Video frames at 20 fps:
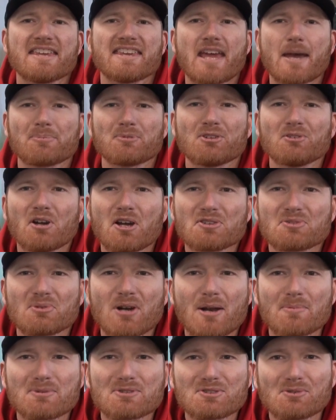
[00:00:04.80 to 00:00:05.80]
Captain Ross
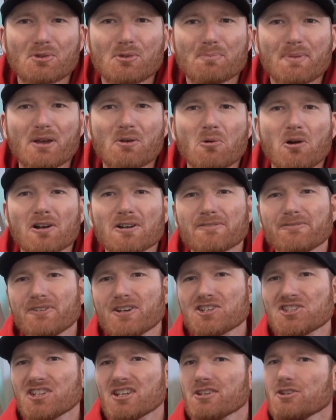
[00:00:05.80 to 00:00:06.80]
Robertson with Bigwater
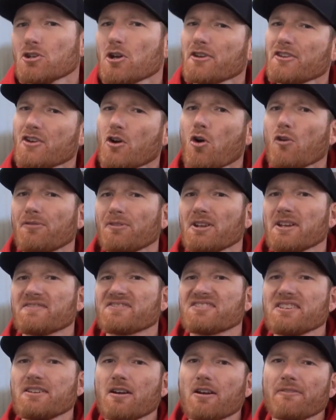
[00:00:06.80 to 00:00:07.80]
Fishing. You know, you hopefully have
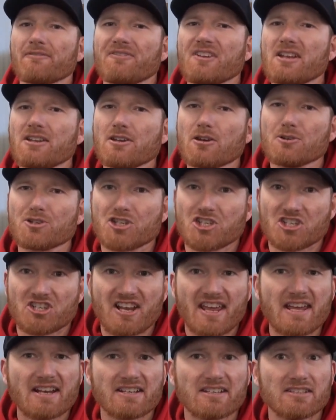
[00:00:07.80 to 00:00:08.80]
seen our videos,
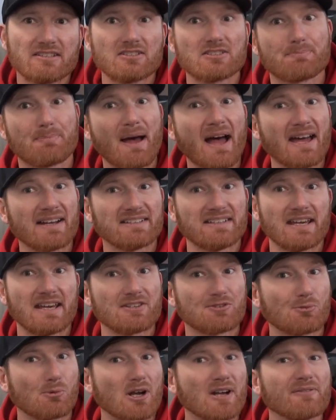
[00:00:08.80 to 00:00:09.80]
shenanigans,
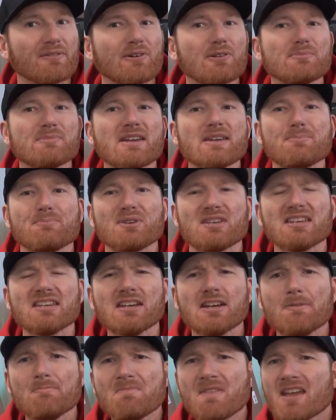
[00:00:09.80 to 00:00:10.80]
podcasts, whatever it may be.